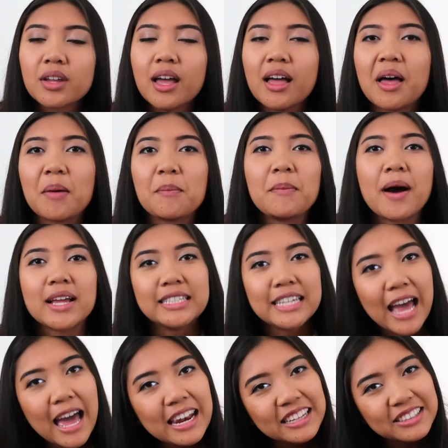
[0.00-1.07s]
my
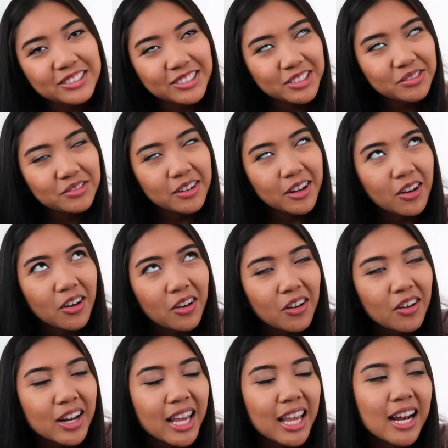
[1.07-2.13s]
dad answered the
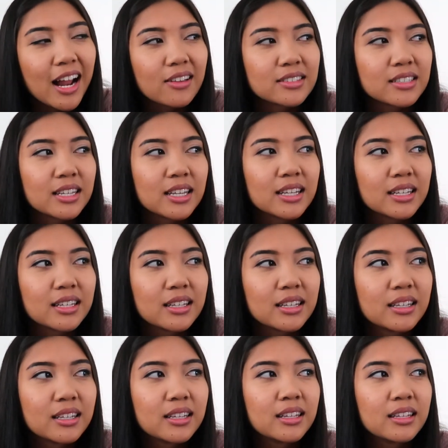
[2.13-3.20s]
phone, and I was like,
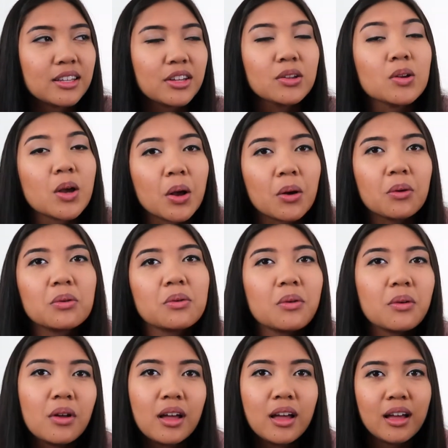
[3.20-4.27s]
you know,
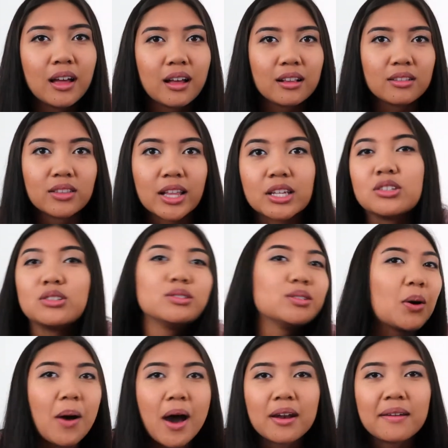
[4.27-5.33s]
like
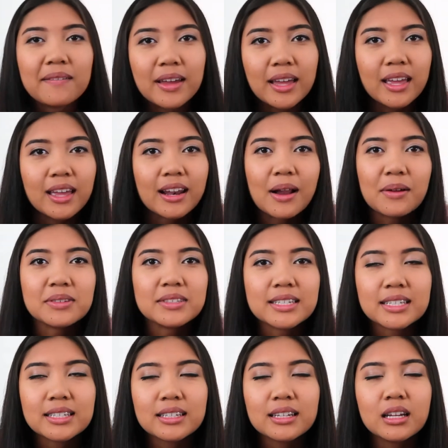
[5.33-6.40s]
so out of it, and I was
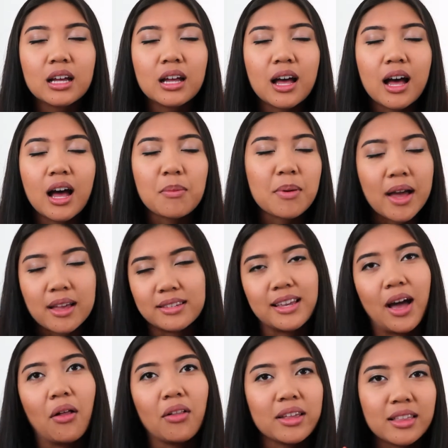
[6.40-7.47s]
like, I passed
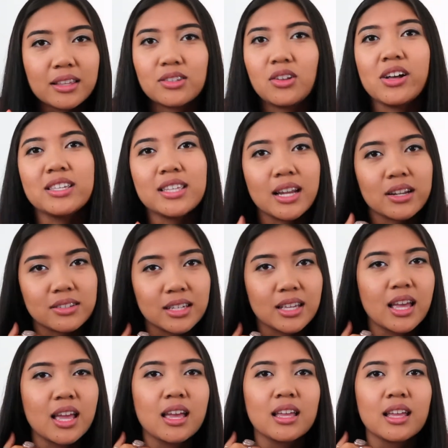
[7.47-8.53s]
out. Like that's all I said. I was like,
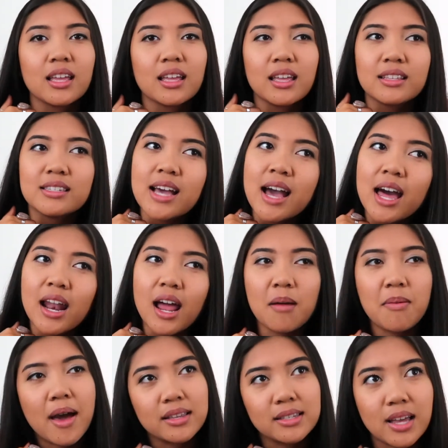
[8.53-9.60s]
Dad, I
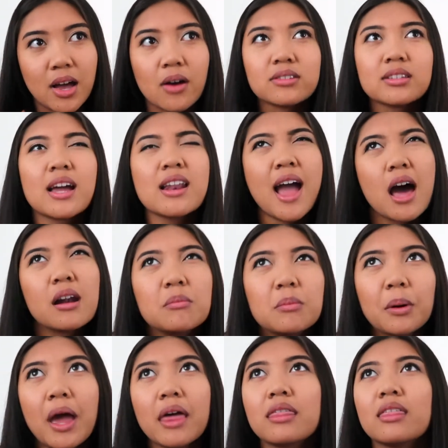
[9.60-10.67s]
passed out. I was kind of out of
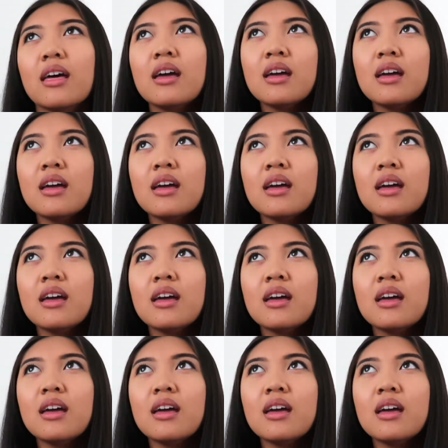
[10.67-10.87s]
breath.